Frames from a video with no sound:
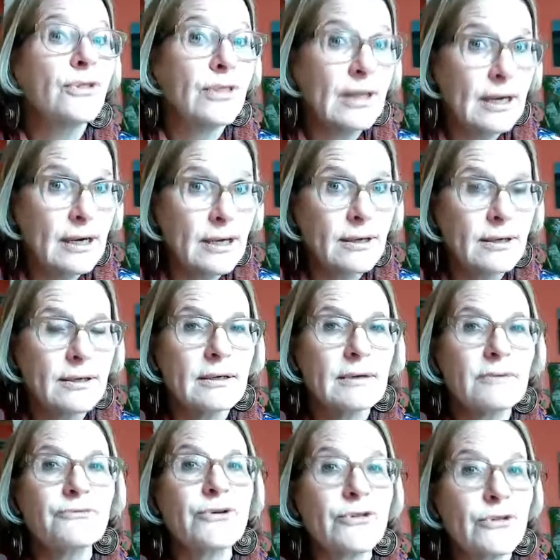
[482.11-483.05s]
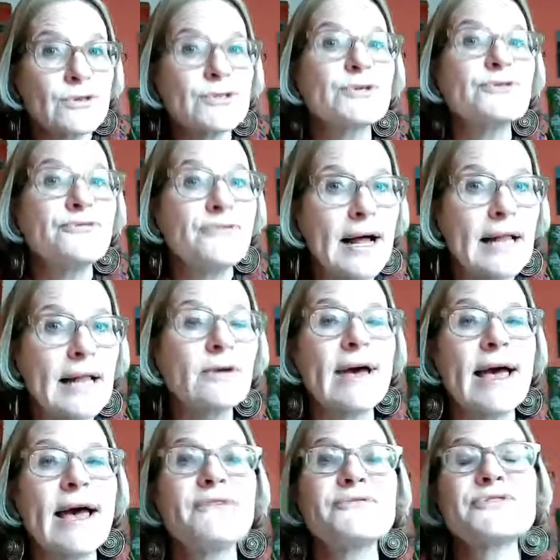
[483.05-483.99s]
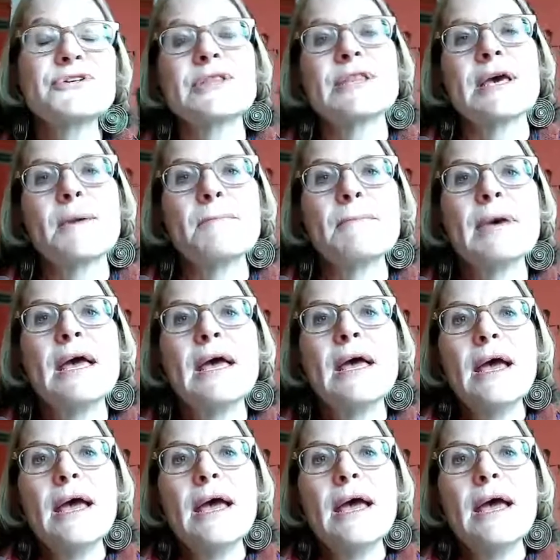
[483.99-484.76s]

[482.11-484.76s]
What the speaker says: those who follow after them.